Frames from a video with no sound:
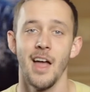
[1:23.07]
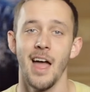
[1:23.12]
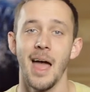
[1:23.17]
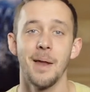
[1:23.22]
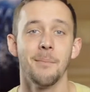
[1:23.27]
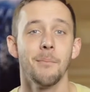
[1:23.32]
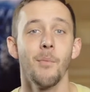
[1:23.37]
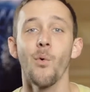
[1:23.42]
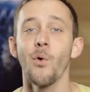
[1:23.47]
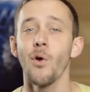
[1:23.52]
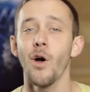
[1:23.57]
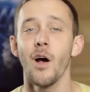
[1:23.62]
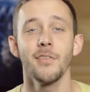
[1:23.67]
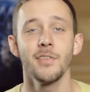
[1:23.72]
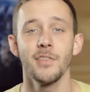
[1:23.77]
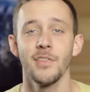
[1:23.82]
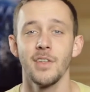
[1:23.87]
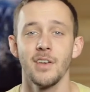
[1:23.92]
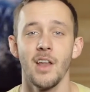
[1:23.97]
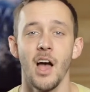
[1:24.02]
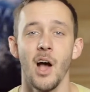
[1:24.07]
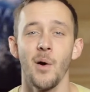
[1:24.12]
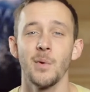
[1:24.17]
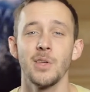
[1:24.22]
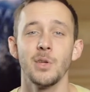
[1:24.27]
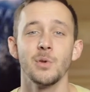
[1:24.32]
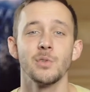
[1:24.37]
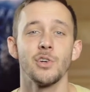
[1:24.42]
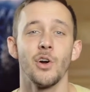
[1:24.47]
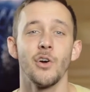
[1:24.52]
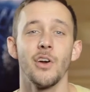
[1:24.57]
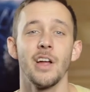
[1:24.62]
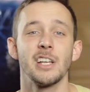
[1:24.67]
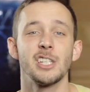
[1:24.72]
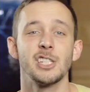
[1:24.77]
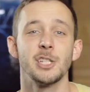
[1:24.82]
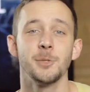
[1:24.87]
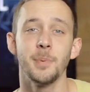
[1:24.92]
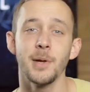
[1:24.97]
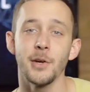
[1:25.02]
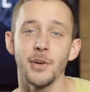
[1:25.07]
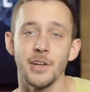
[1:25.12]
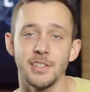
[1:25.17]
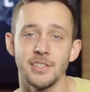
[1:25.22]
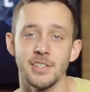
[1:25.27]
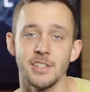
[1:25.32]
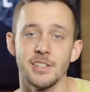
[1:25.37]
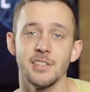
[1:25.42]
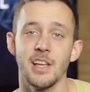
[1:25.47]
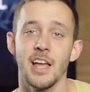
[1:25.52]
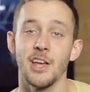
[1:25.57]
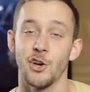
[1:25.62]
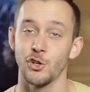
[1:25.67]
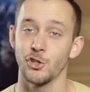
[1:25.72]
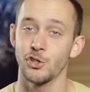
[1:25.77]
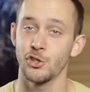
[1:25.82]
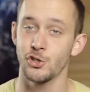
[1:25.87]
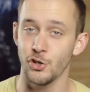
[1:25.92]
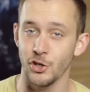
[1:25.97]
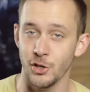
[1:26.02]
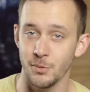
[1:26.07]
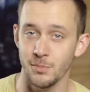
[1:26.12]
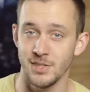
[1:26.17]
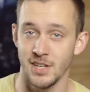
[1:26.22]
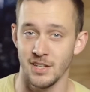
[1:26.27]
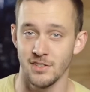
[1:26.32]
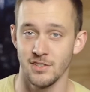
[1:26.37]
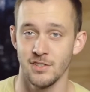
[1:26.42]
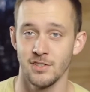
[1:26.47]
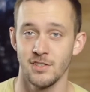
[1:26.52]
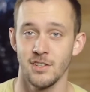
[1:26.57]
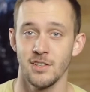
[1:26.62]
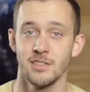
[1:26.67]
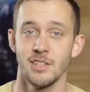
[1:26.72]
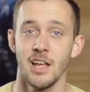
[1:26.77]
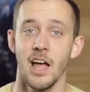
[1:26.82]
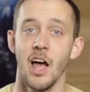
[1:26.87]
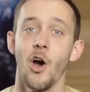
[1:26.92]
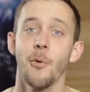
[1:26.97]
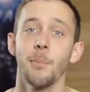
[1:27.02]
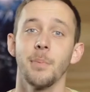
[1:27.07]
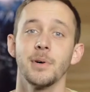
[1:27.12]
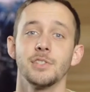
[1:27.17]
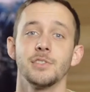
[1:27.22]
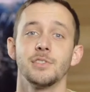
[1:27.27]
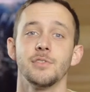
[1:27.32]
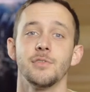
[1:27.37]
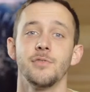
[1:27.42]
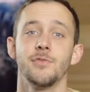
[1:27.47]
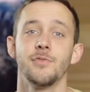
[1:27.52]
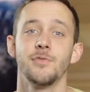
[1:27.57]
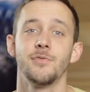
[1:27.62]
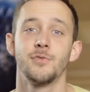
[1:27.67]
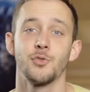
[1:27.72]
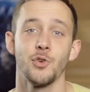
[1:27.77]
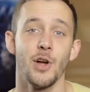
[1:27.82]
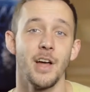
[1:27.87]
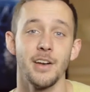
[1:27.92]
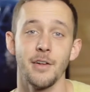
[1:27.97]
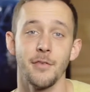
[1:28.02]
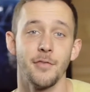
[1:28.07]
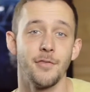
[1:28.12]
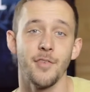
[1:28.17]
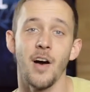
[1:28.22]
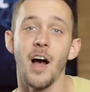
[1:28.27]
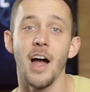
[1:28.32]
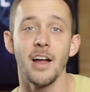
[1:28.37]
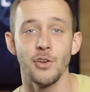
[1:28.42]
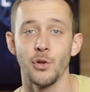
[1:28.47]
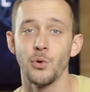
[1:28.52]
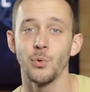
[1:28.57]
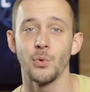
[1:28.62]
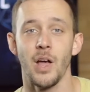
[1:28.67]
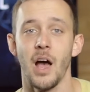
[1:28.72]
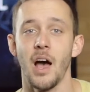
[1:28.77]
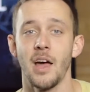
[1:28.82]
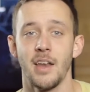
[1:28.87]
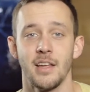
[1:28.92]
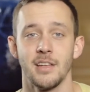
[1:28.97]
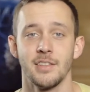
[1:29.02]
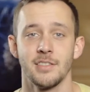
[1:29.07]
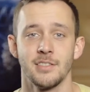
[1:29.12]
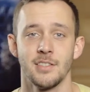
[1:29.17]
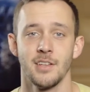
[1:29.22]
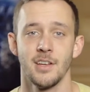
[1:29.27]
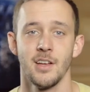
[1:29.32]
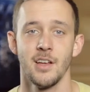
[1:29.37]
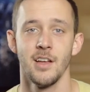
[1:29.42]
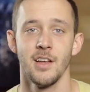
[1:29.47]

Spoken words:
And more often than not, we use our experiences and our circumstances to help us try to define who God is.